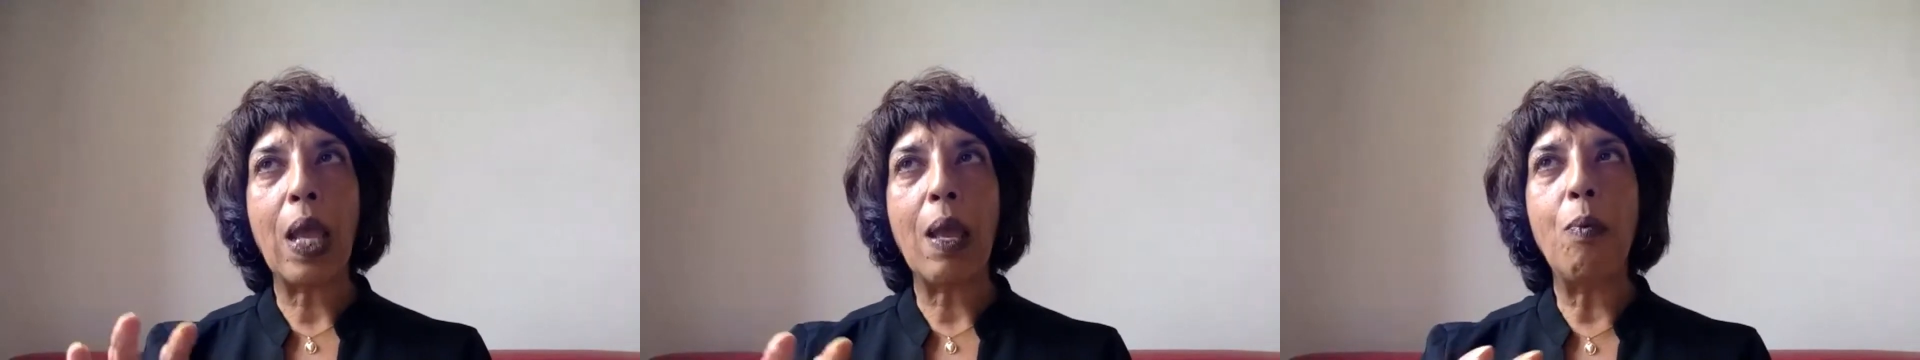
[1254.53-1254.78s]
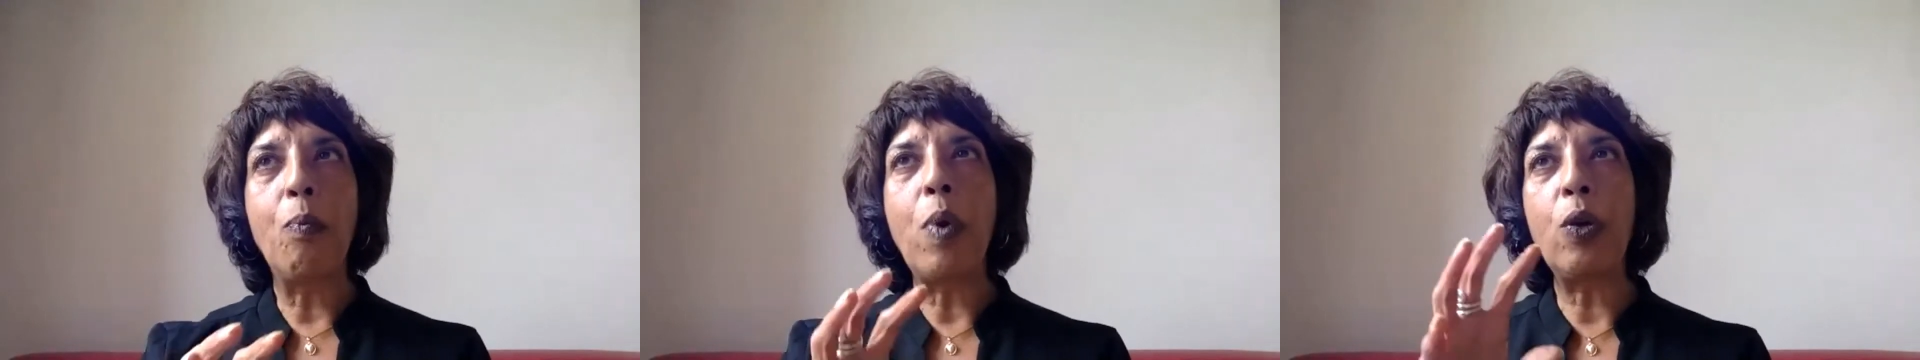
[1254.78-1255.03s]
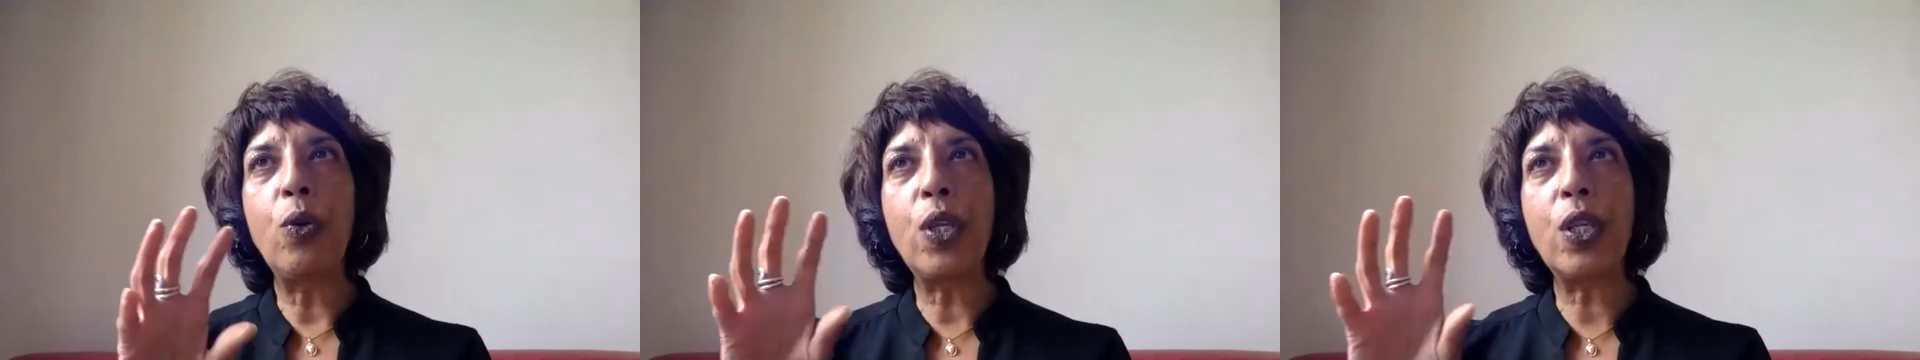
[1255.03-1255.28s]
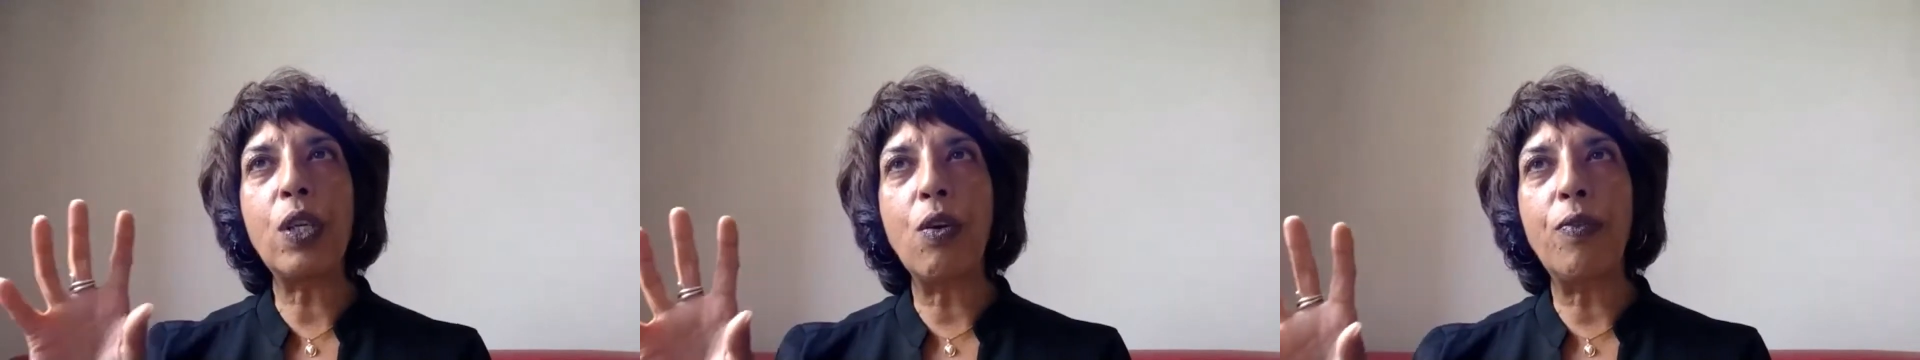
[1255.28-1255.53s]

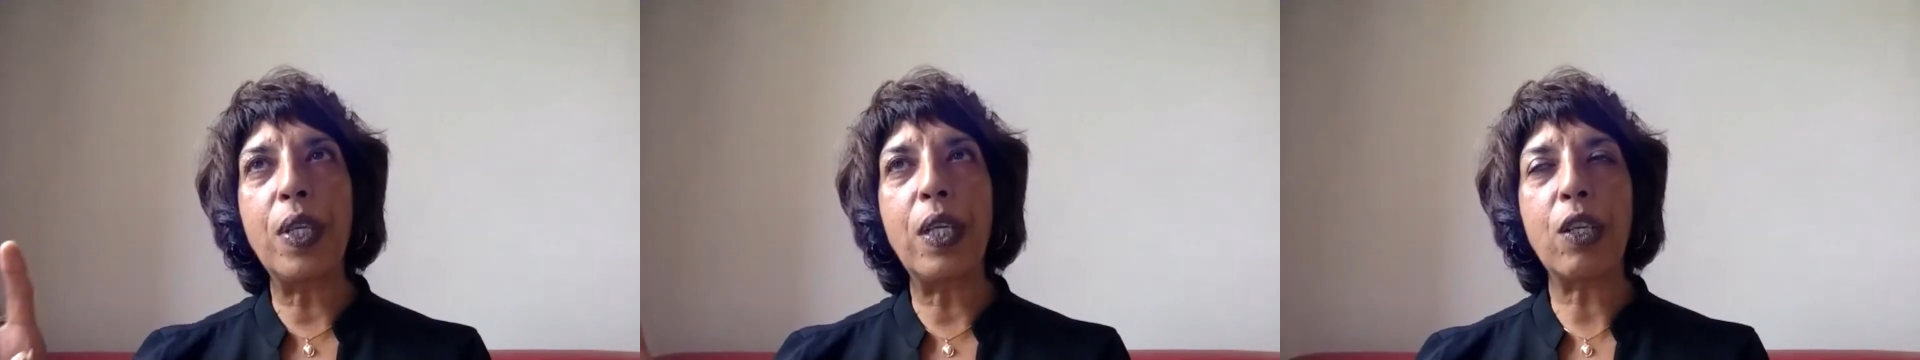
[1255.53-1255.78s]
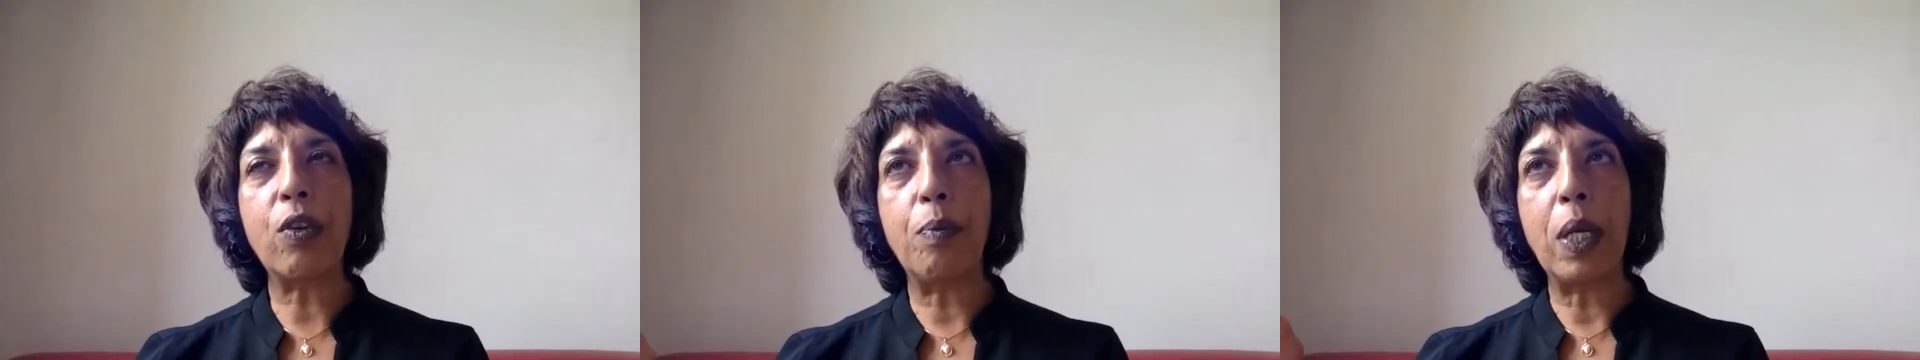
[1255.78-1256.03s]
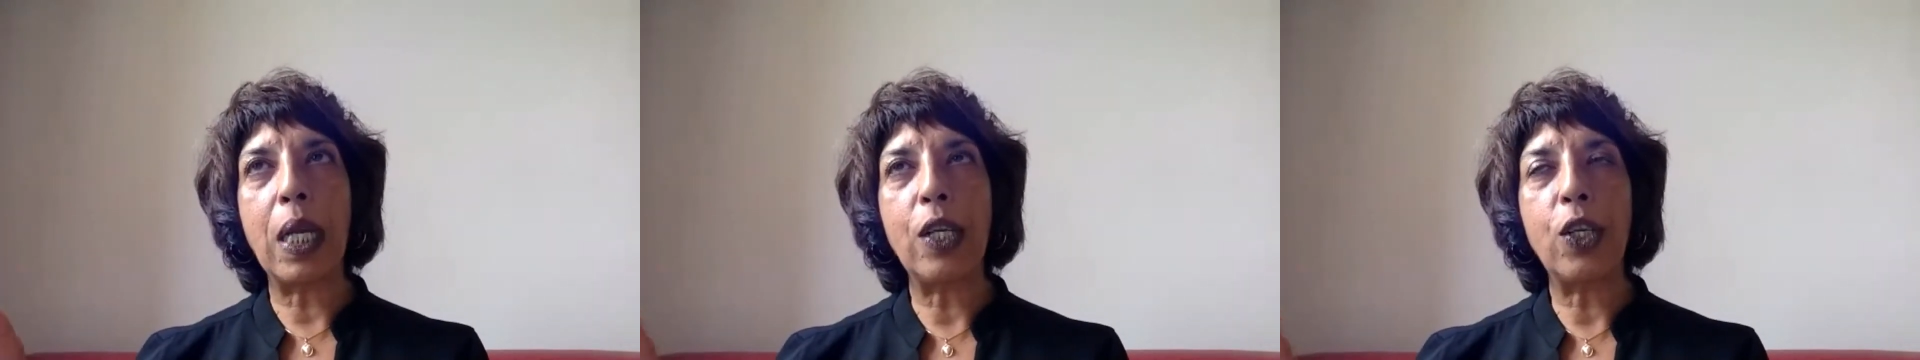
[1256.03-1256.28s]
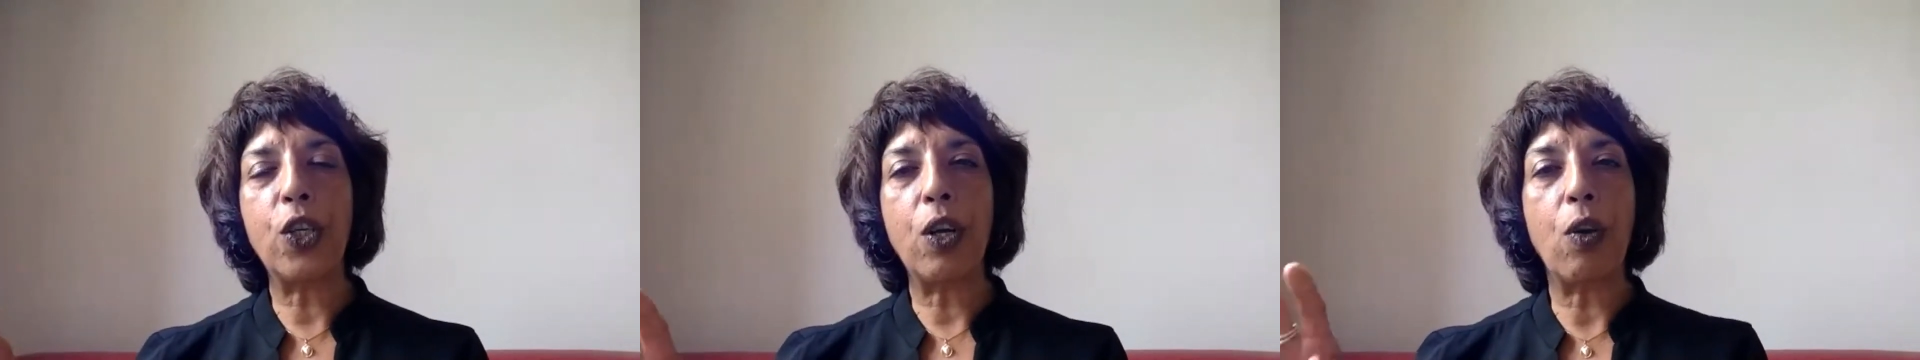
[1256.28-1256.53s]
most of the
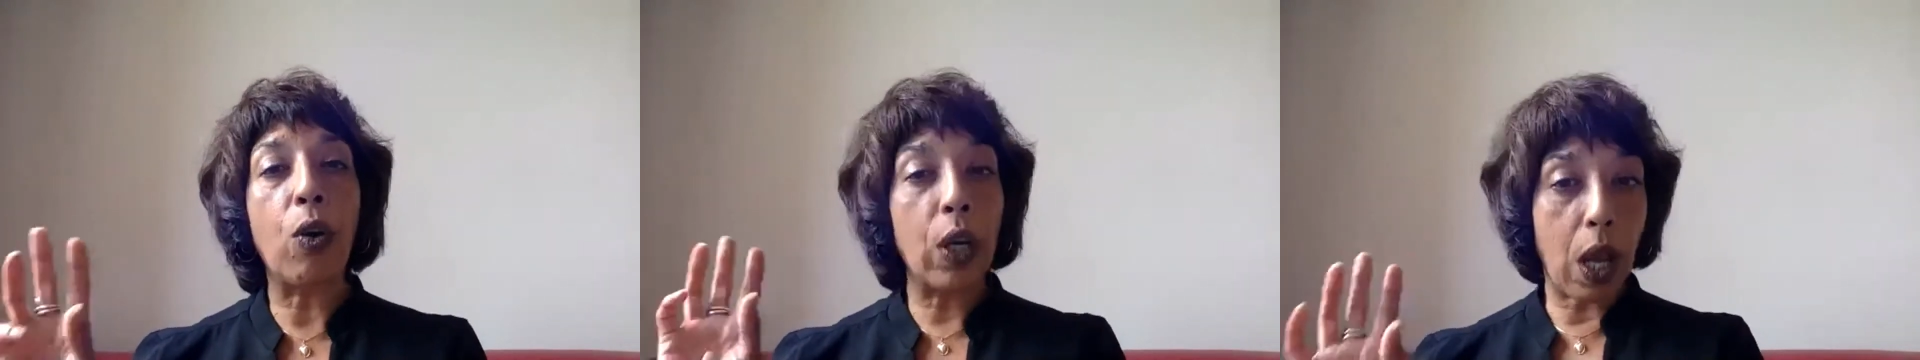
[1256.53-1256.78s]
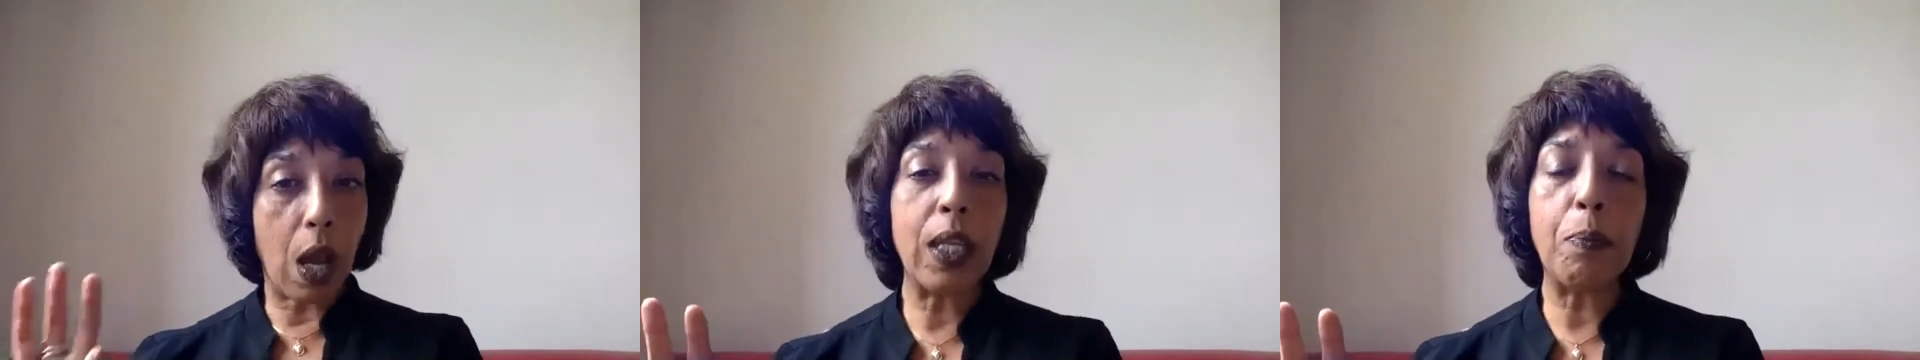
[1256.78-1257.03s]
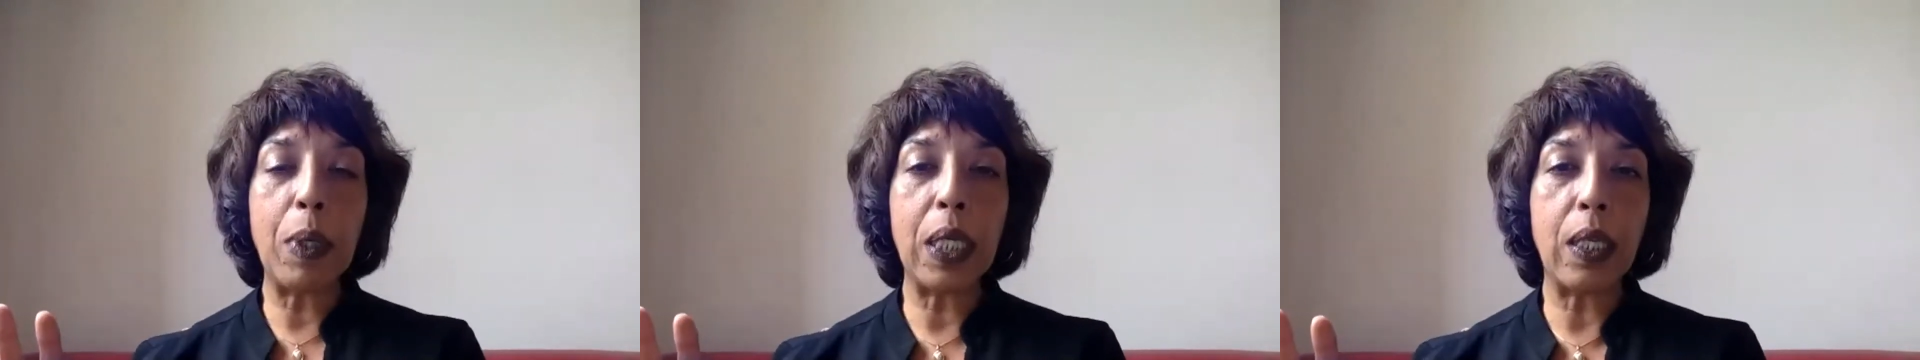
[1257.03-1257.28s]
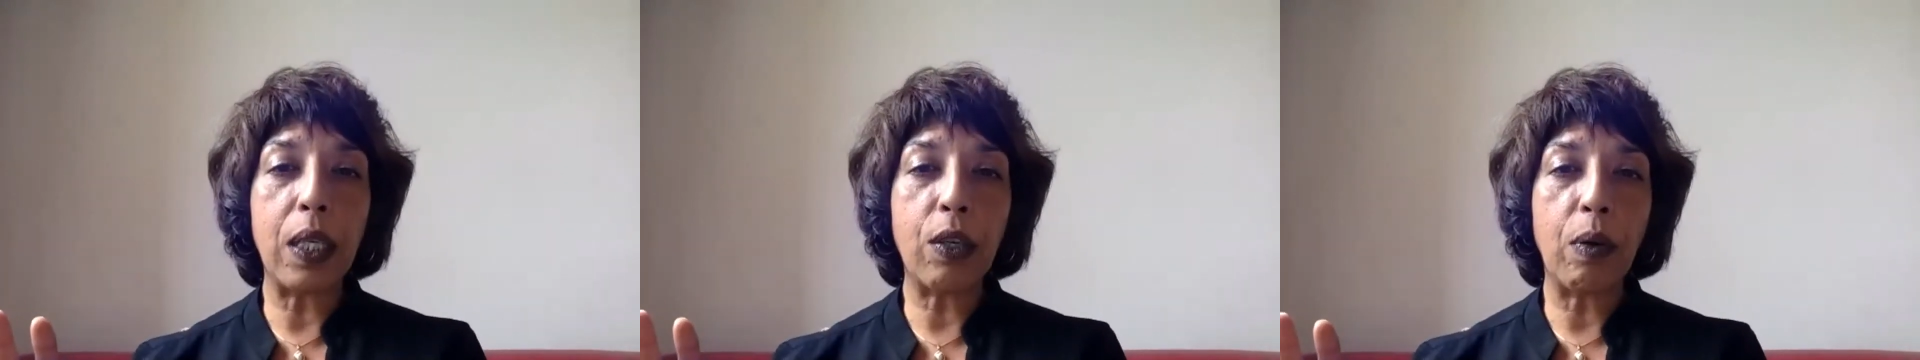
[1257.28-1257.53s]
discrimination on caste-based
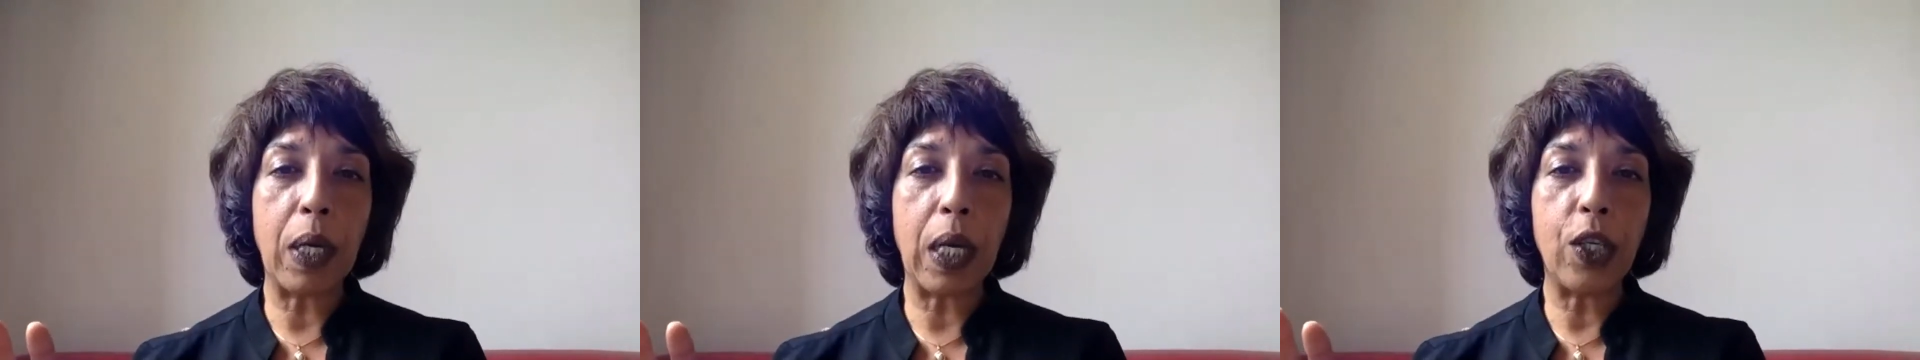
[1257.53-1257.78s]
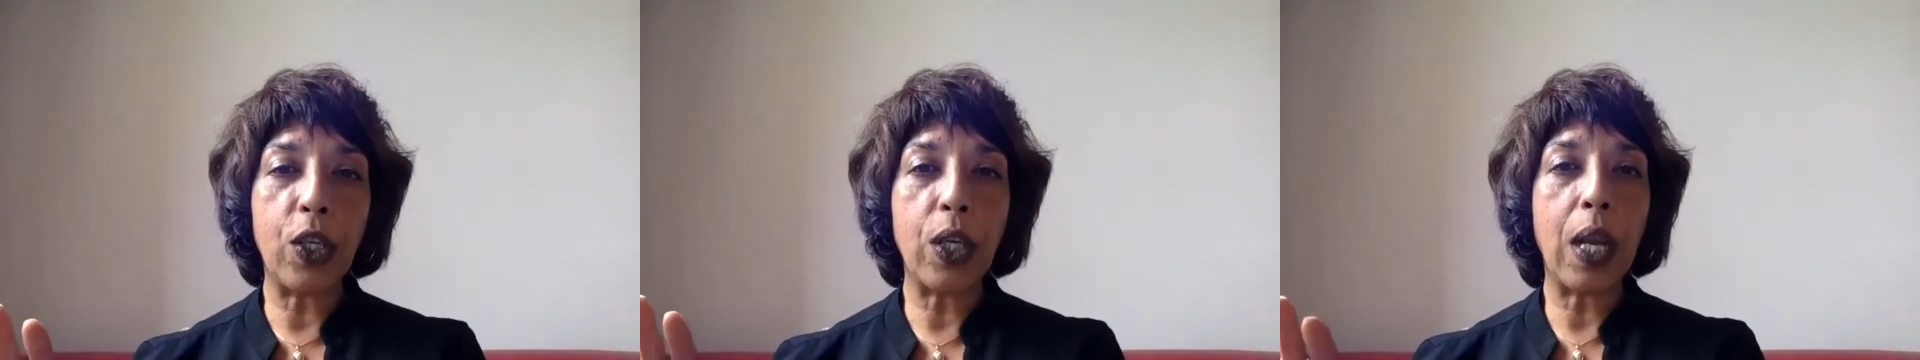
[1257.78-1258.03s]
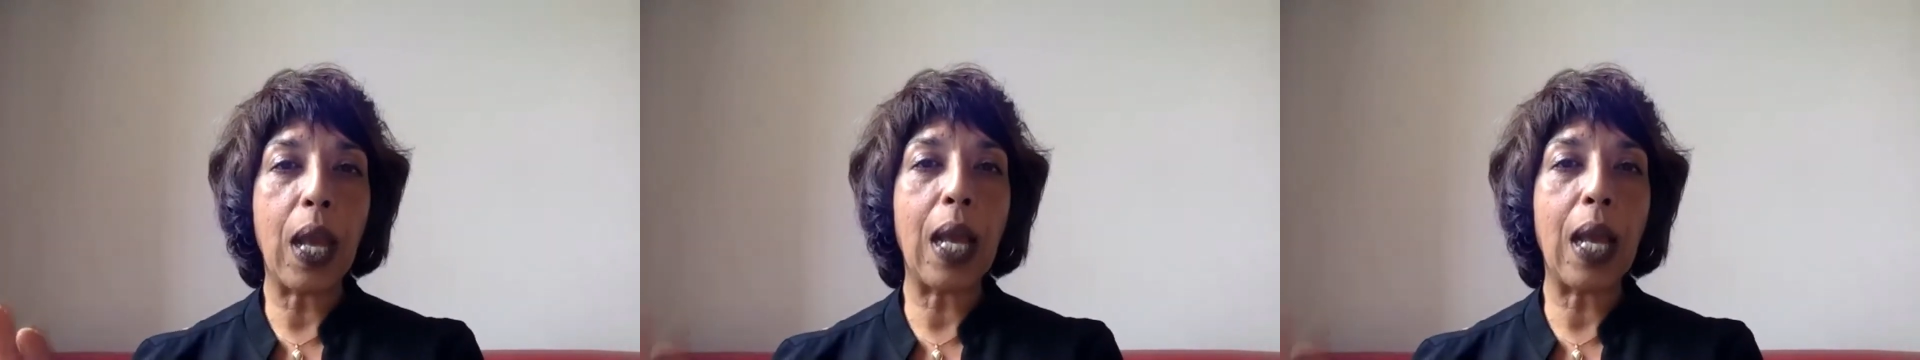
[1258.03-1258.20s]
discrimination